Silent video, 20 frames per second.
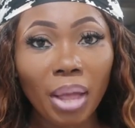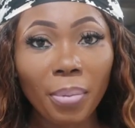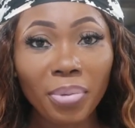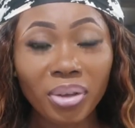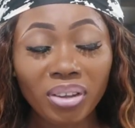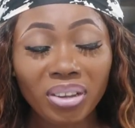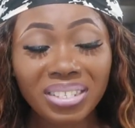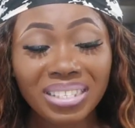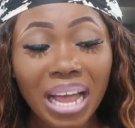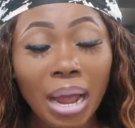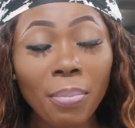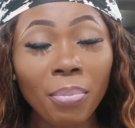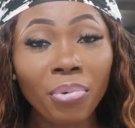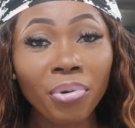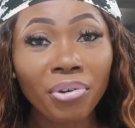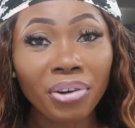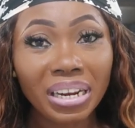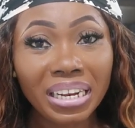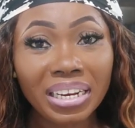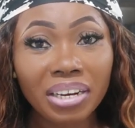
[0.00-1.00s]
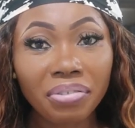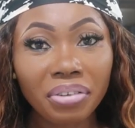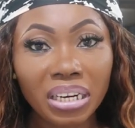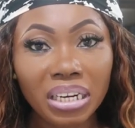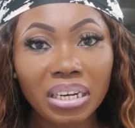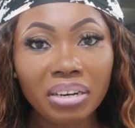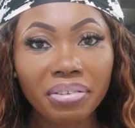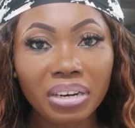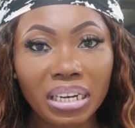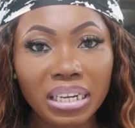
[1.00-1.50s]
because I'm
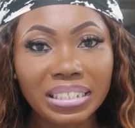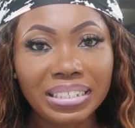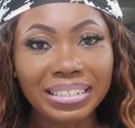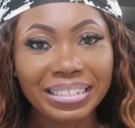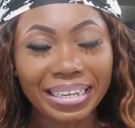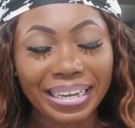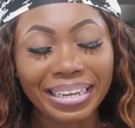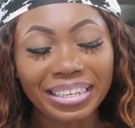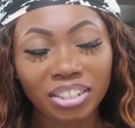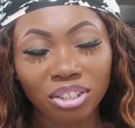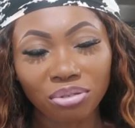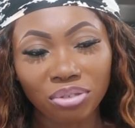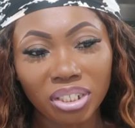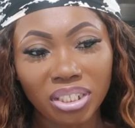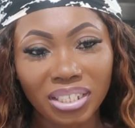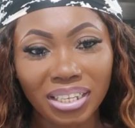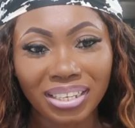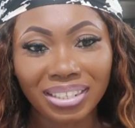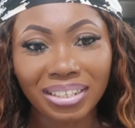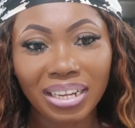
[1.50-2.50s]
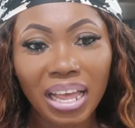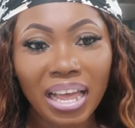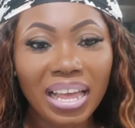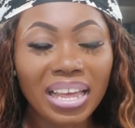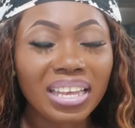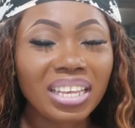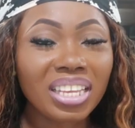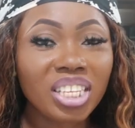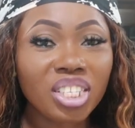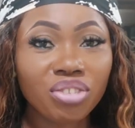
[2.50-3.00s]
really dehydrated.
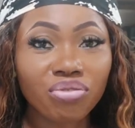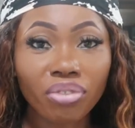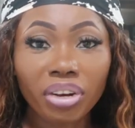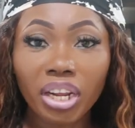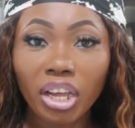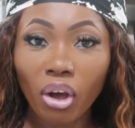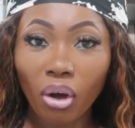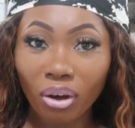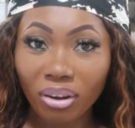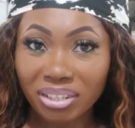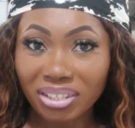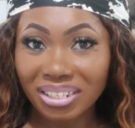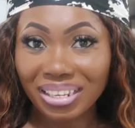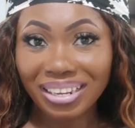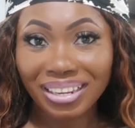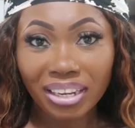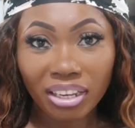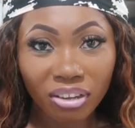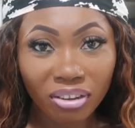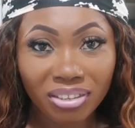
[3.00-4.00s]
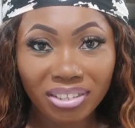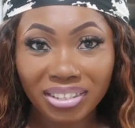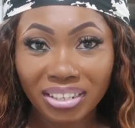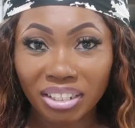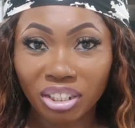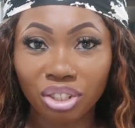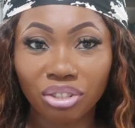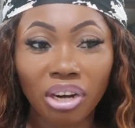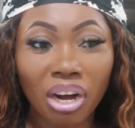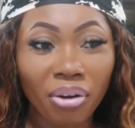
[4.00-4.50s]
It's really hot in Lagos,
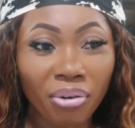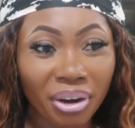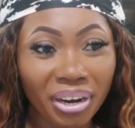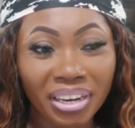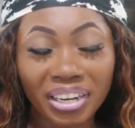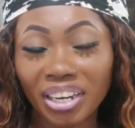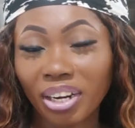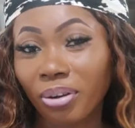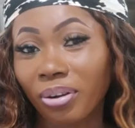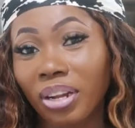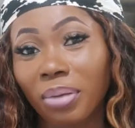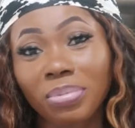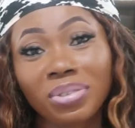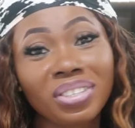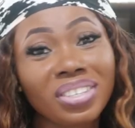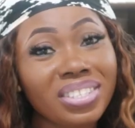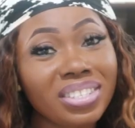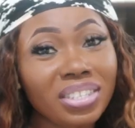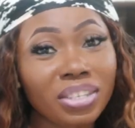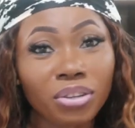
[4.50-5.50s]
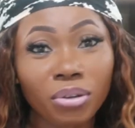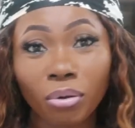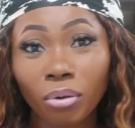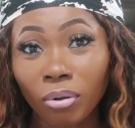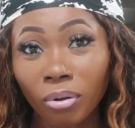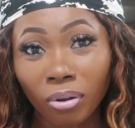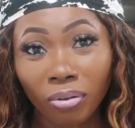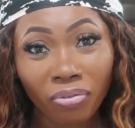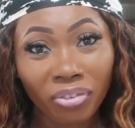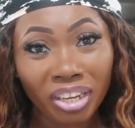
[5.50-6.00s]
Nigeria right now. Let me just say the
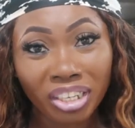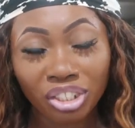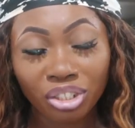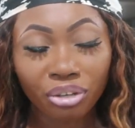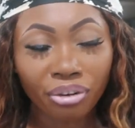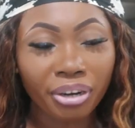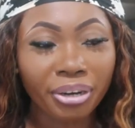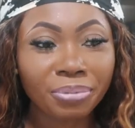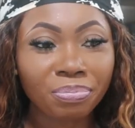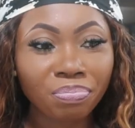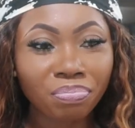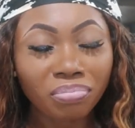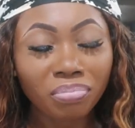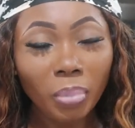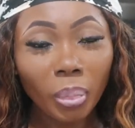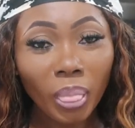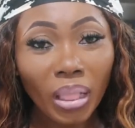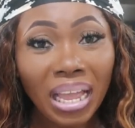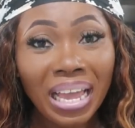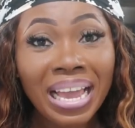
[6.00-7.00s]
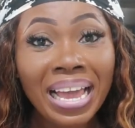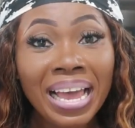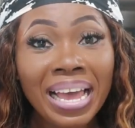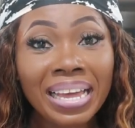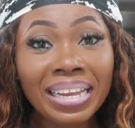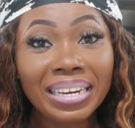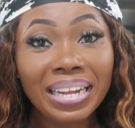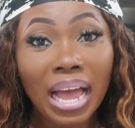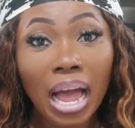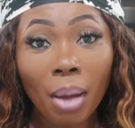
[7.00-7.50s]
whole of Nigeria.
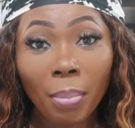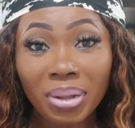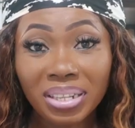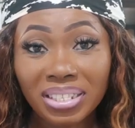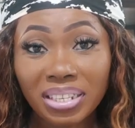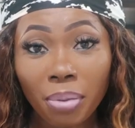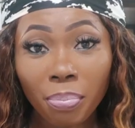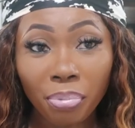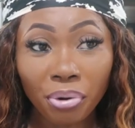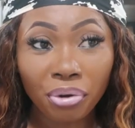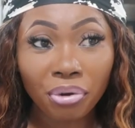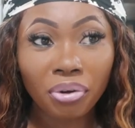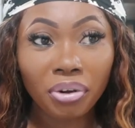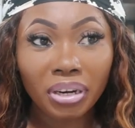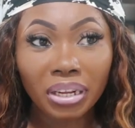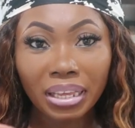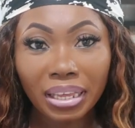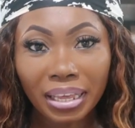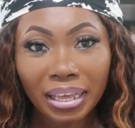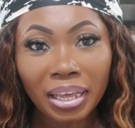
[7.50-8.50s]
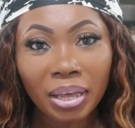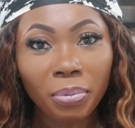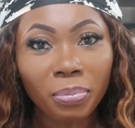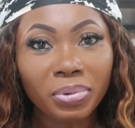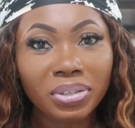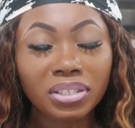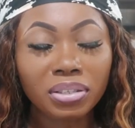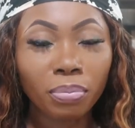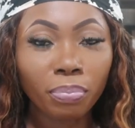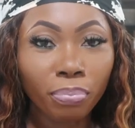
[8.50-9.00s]
The Harmattan period came
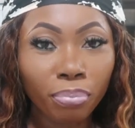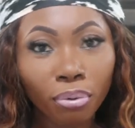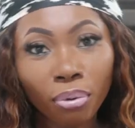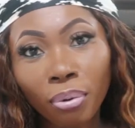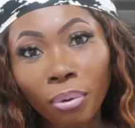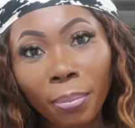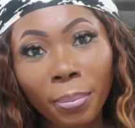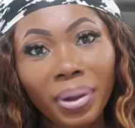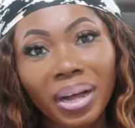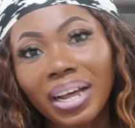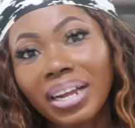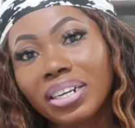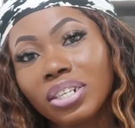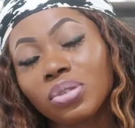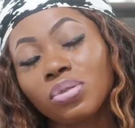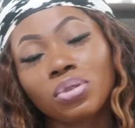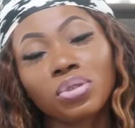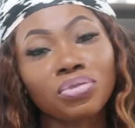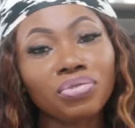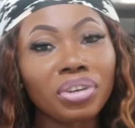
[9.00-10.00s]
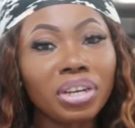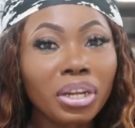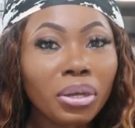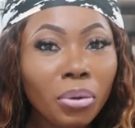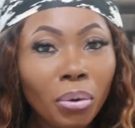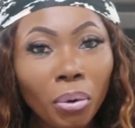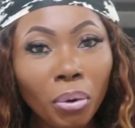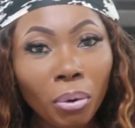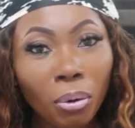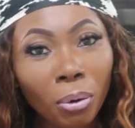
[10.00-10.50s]
with a boom, and it was
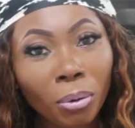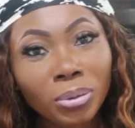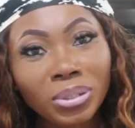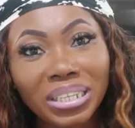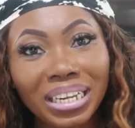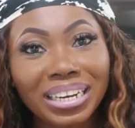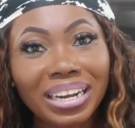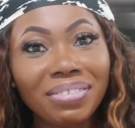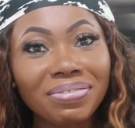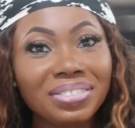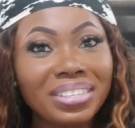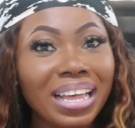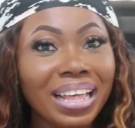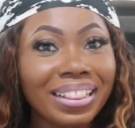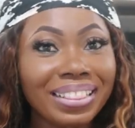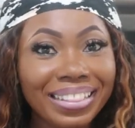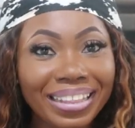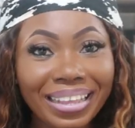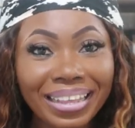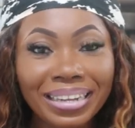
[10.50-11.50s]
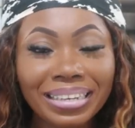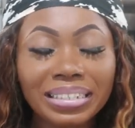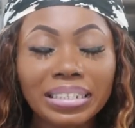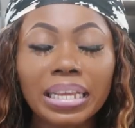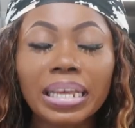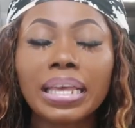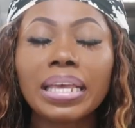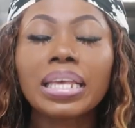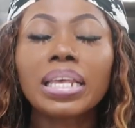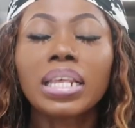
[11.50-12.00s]
really cold, and after then
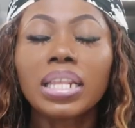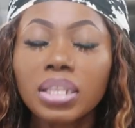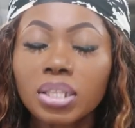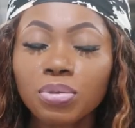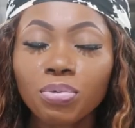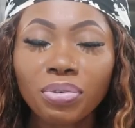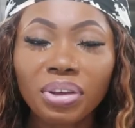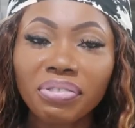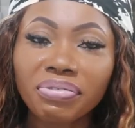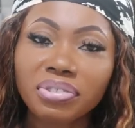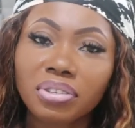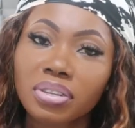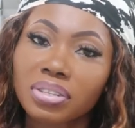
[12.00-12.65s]
the heat wave